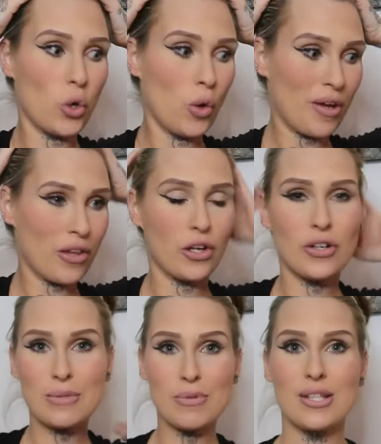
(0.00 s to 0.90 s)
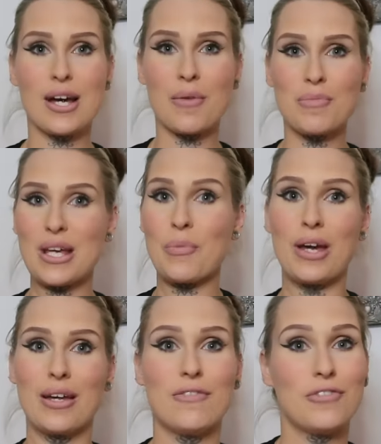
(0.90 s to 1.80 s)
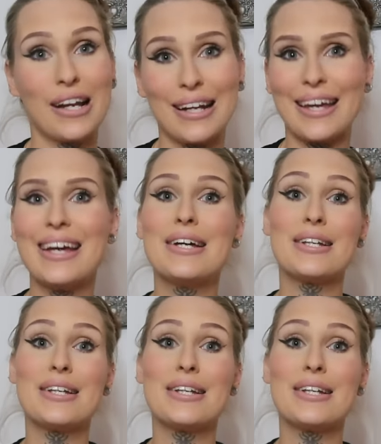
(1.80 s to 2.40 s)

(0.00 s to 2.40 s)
all my other Christmas items and we could finally